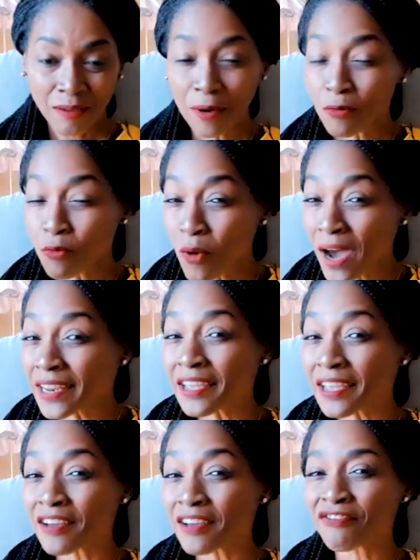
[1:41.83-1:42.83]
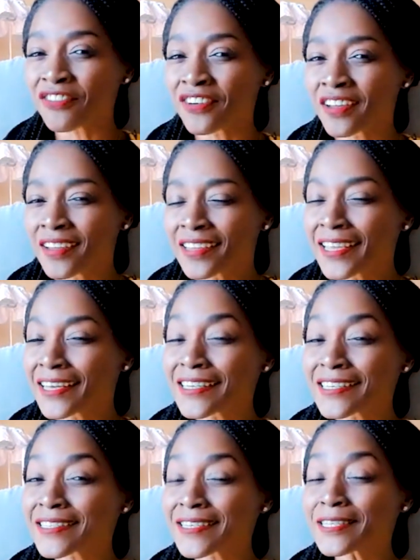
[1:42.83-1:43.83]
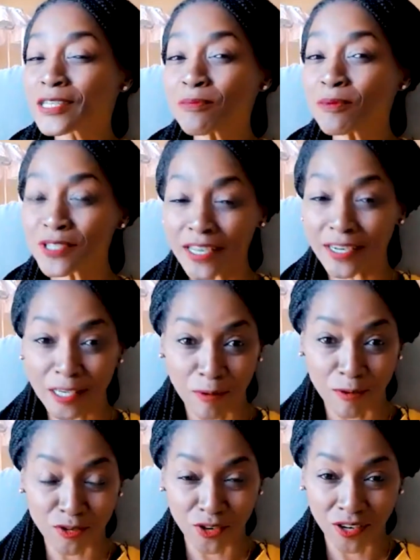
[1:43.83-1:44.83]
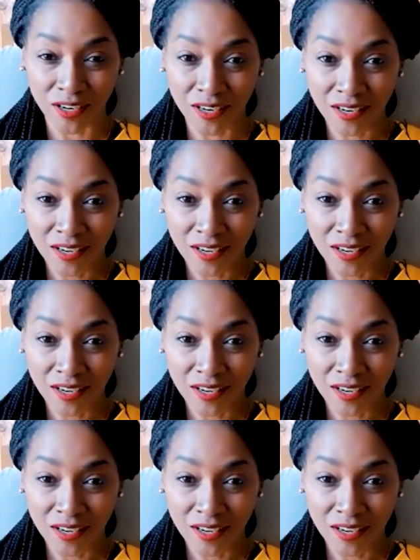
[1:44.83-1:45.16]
But what if getting sensible sun exposure